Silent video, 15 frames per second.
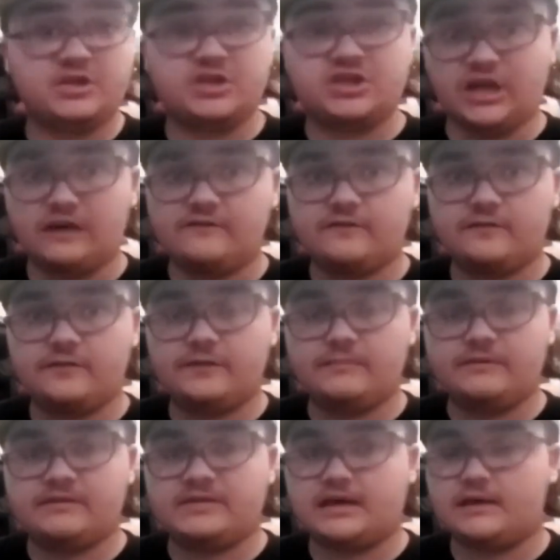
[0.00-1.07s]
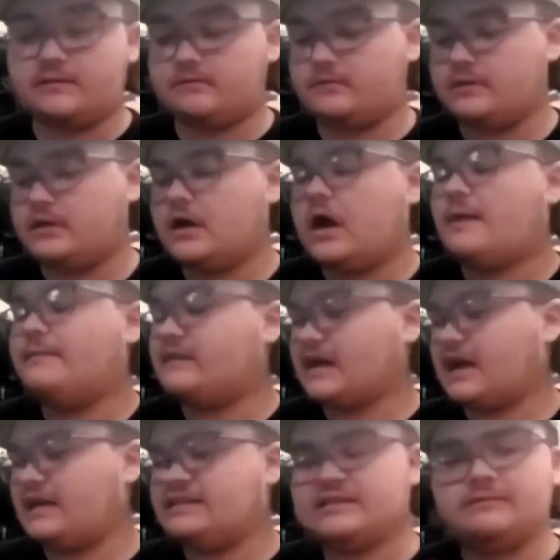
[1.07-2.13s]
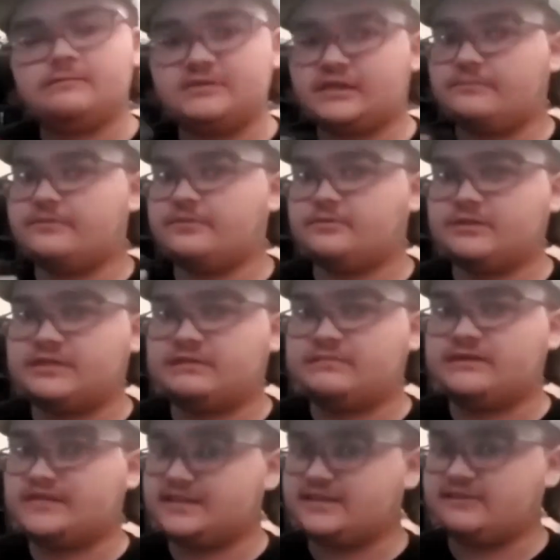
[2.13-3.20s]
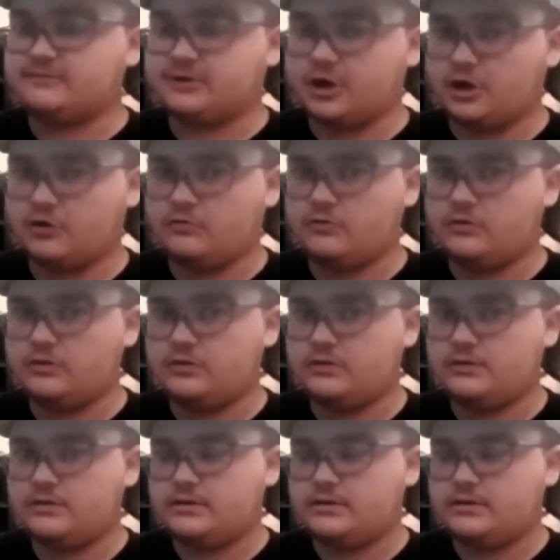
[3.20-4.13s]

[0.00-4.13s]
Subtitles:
much suck for me because I was able to redeem the digital code